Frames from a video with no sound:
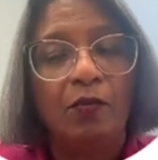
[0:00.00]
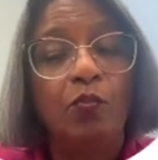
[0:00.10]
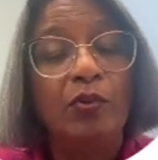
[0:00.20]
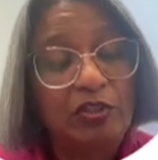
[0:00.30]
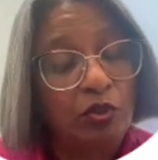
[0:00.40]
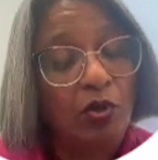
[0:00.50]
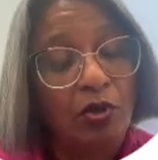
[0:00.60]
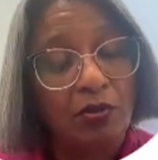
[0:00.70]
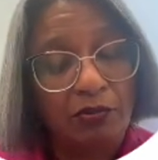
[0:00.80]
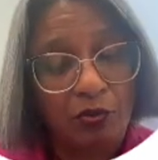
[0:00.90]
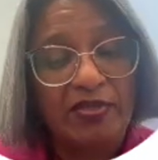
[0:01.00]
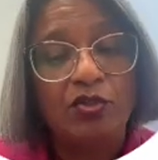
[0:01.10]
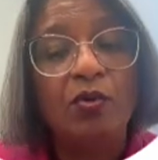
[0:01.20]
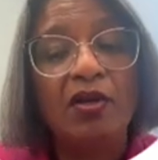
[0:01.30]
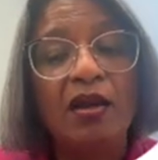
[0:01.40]
With your
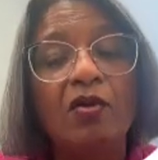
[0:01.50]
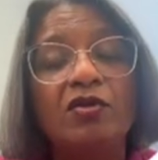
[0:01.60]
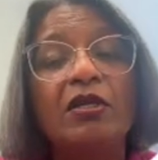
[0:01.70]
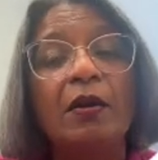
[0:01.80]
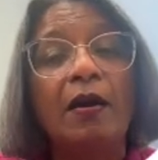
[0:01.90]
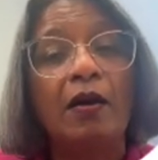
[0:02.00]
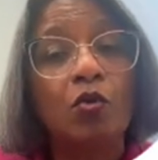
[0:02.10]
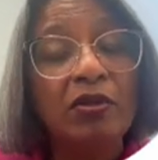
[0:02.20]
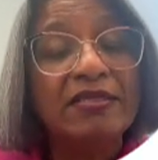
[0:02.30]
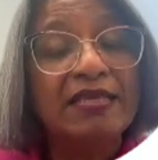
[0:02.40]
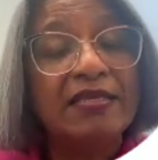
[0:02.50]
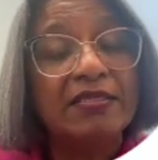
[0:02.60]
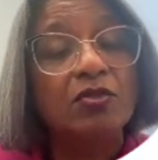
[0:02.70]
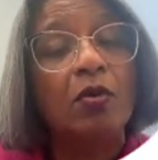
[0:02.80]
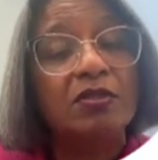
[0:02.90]
USU account, Google Sites
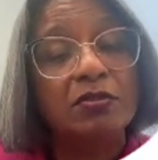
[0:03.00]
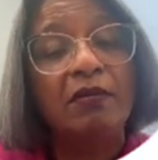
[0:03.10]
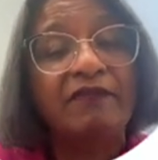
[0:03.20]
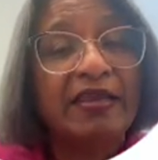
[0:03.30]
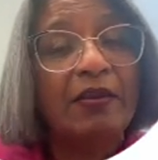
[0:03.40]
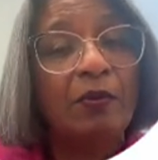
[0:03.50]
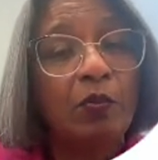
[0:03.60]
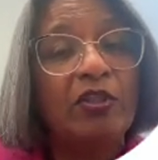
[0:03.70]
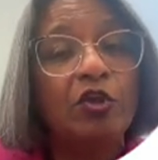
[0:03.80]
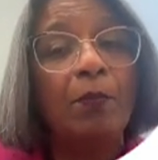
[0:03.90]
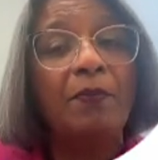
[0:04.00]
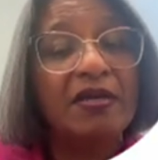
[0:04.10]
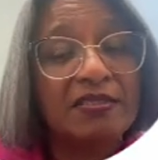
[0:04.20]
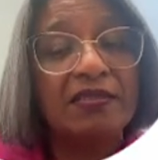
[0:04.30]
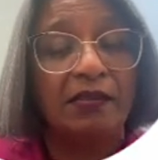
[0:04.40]
is also available with your
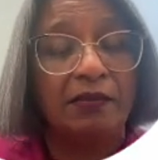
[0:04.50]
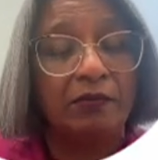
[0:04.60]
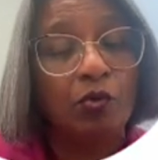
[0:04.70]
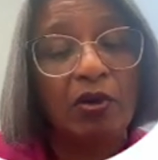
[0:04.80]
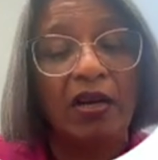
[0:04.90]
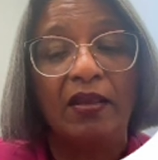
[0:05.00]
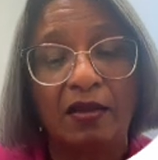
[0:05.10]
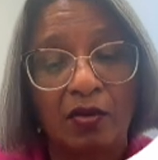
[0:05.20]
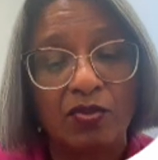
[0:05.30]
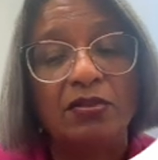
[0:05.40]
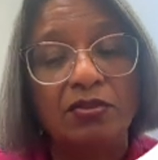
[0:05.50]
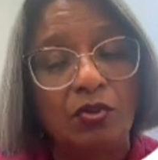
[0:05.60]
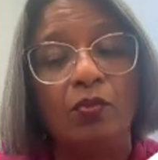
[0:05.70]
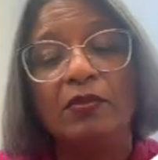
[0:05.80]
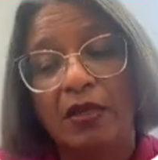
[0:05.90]
personal Google accounts.
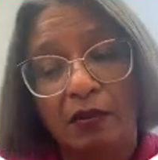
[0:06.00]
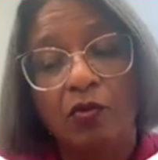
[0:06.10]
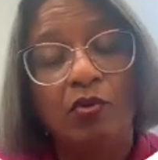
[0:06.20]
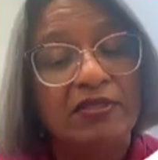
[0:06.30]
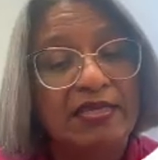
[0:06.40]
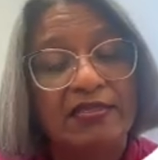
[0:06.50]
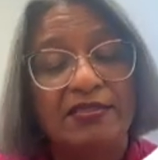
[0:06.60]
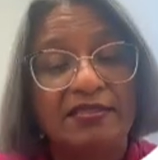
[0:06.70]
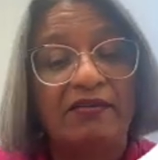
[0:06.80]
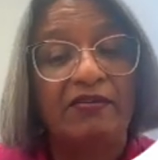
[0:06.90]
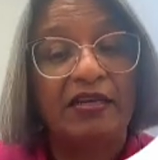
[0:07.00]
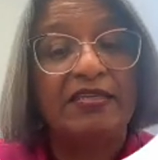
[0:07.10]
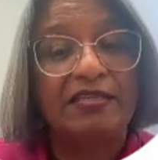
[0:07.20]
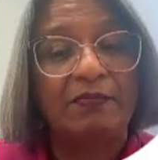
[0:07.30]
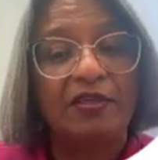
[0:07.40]
So Google Sites is definitely
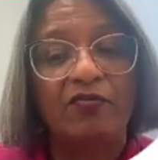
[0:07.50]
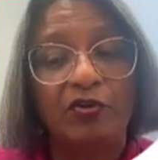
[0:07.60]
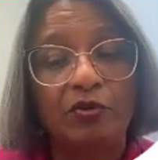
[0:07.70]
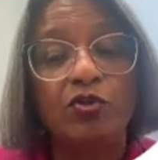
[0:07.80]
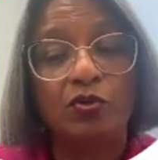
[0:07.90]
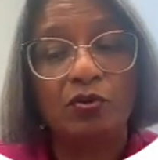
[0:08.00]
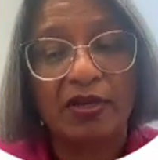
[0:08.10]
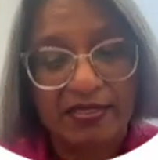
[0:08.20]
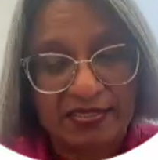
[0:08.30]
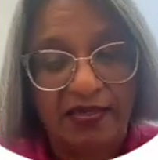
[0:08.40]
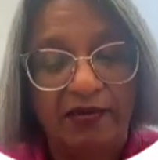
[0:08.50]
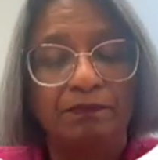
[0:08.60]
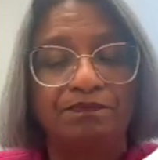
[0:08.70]
something for you to consider.